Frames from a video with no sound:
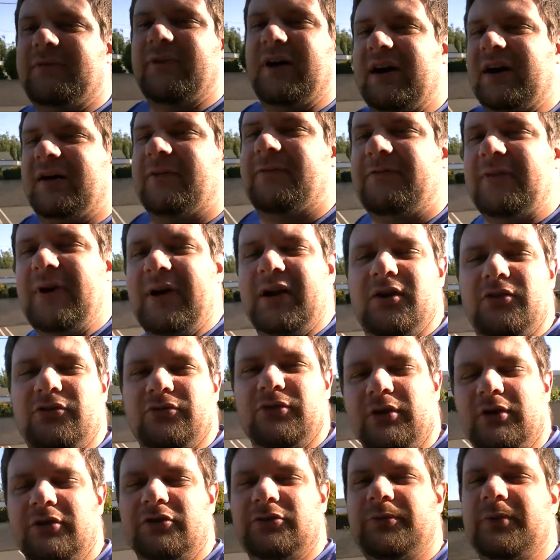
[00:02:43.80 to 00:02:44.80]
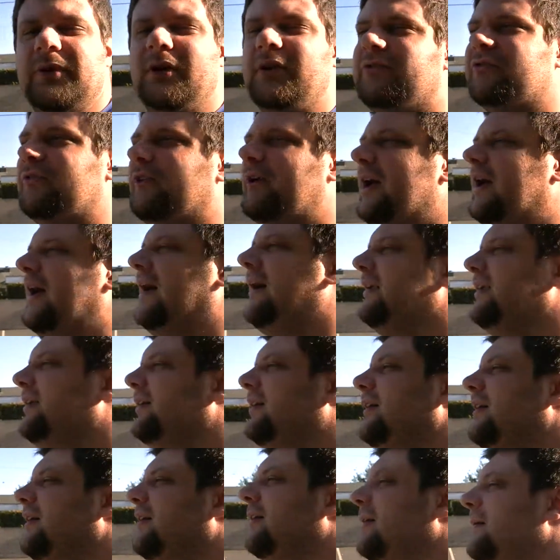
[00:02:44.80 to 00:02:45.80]
uh, fire drills we also had
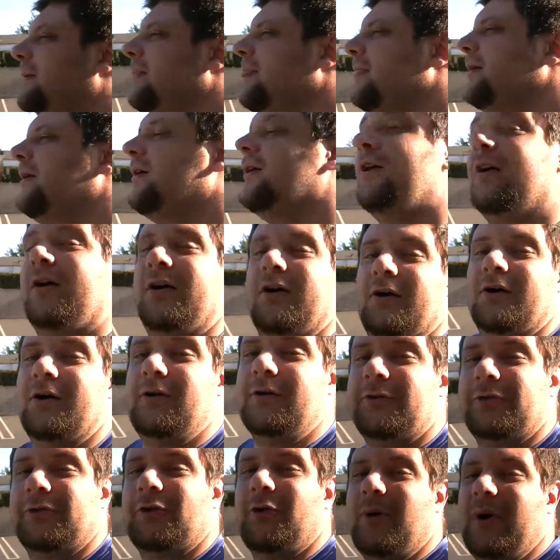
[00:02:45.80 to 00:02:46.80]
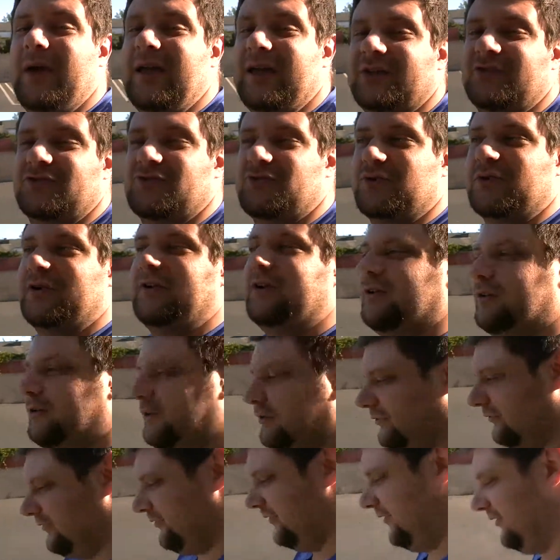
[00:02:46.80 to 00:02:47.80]
earthquake
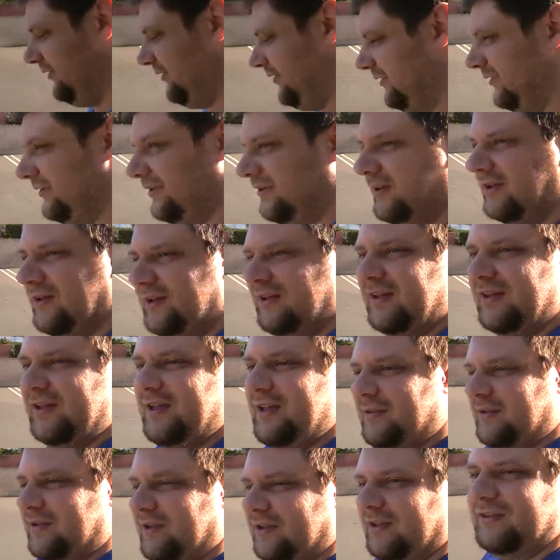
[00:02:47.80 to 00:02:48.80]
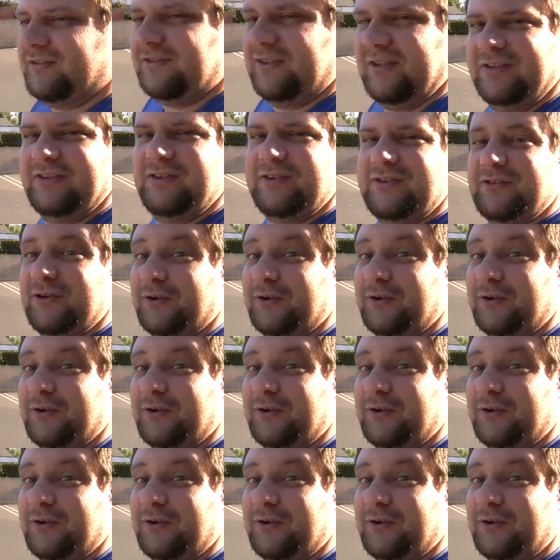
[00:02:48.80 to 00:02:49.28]
drills because you know there's